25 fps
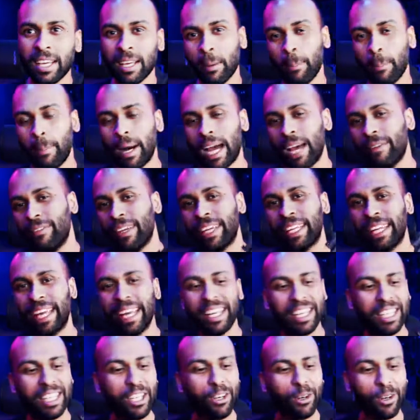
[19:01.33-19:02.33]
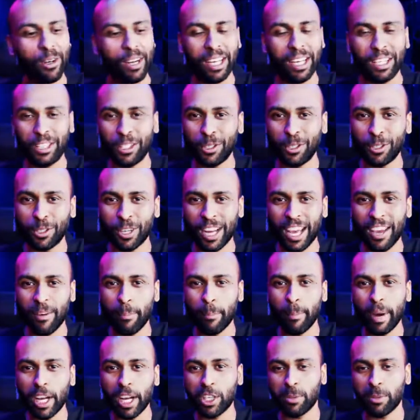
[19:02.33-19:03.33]
By having an ND on it, you're going to have
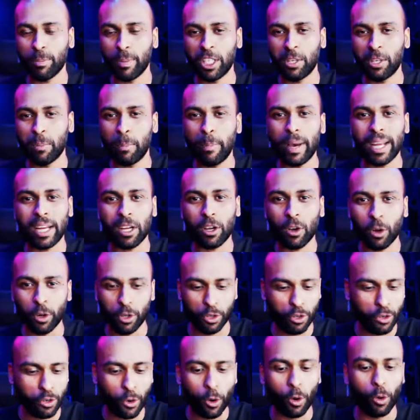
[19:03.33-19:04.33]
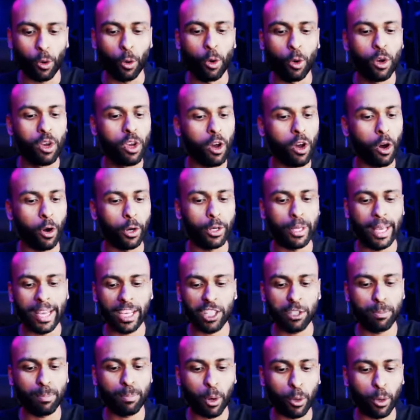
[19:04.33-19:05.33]
much better control on your
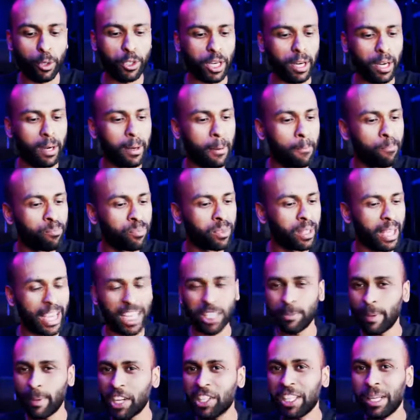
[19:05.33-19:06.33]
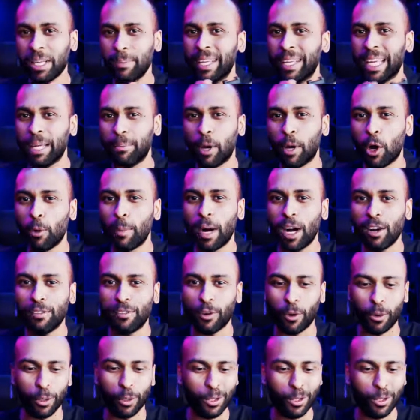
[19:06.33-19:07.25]
exposure, especially being in mobile phone.